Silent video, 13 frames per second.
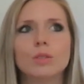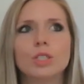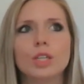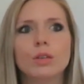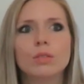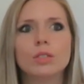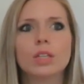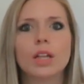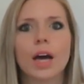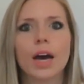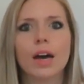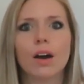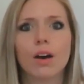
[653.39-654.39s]
June,
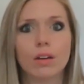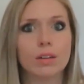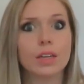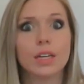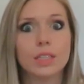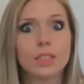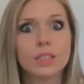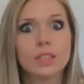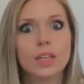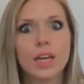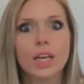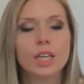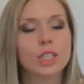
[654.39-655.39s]
July, August.
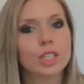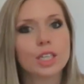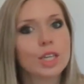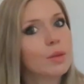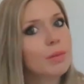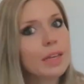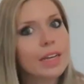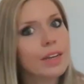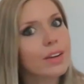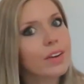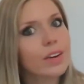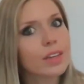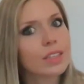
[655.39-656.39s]
And she could be here
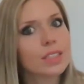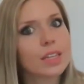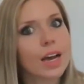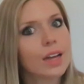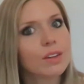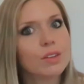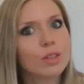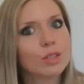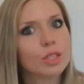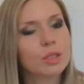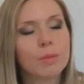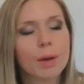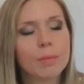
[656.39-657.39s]
in August. I don't know,
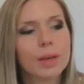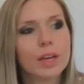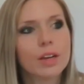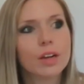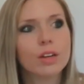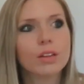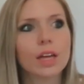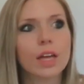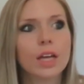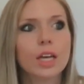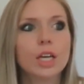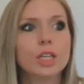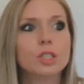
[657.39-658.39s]
she might be here early.
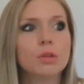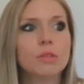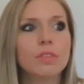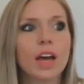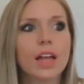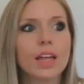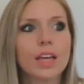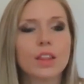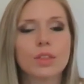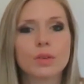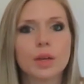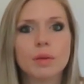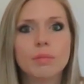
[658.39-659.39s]
So we've got
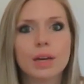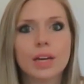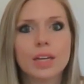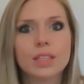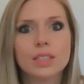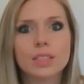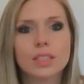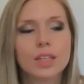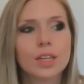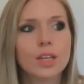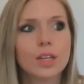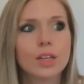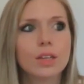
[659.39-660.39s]
like 3 months
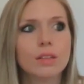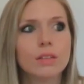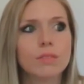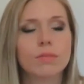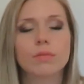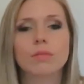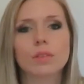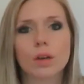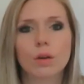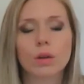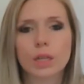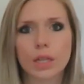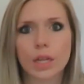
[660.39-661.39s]

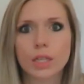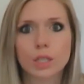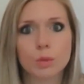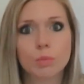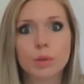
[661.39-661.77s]
or less,